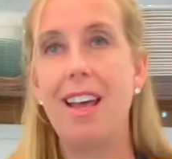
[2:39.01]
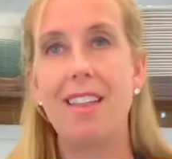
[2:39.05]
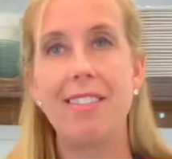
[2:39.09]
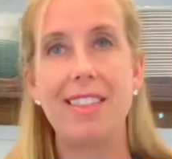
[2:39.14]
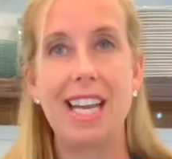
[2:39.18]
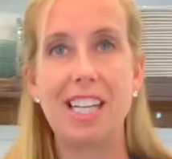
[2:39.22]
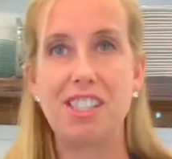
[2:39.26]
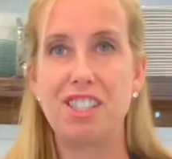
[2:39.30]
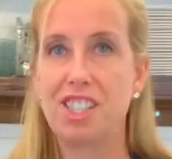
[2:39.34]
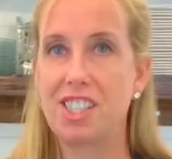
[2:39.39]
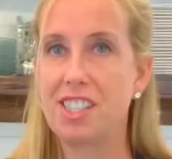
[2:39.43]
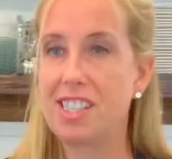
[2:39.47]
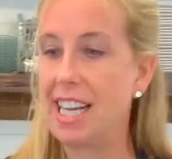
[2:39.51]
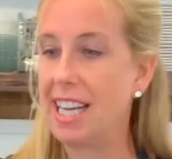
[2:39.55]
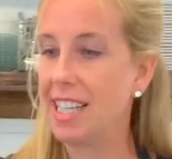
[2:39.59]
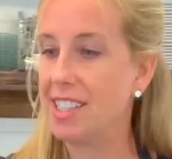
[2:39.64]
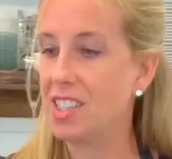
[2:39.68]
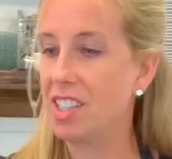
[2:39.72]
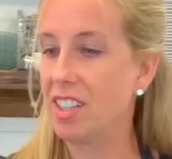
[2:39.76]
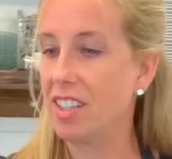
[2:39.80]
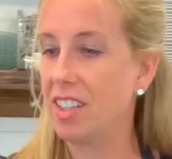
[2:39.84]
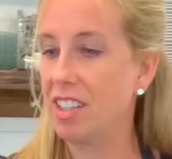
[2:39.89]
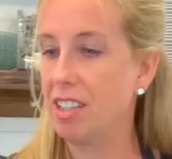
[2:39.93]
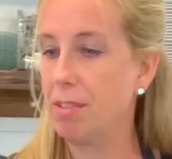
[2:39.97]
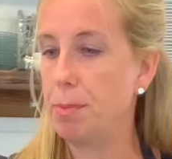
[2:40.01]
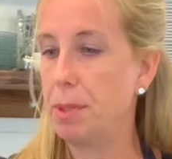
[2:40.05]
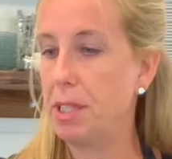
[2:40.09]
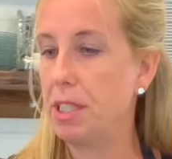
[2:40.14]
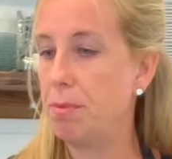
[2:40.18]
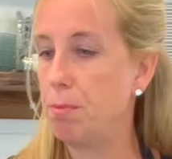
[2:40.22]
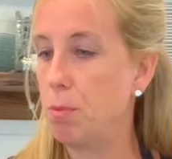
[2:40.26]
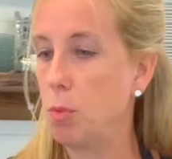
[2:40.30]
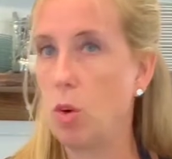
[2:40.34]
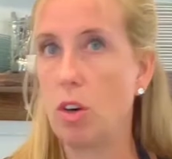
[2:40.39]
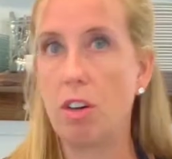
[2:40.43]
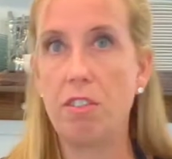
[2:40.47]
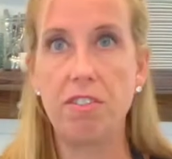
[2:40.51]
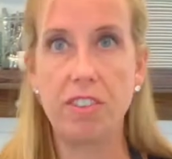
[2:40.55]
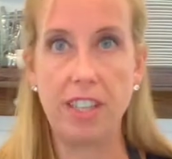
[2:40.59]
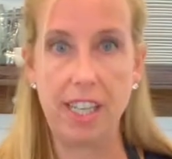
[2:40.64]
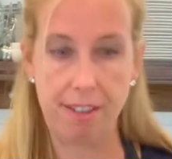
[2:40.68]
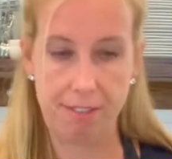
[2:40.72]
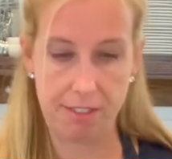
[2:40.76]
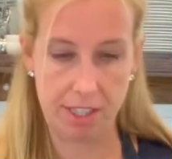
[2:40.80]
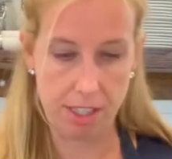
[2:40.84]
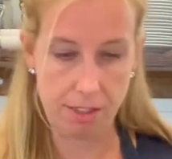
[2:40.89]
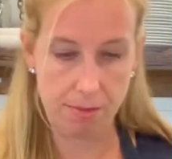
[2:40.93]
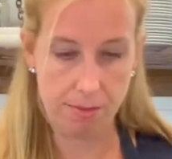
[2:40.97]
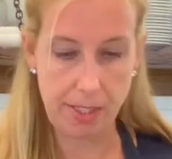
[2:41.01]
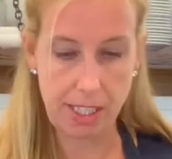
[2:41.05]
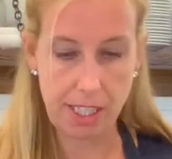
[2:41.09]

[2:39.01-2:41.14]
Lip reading: That just adds a little bit more flavor.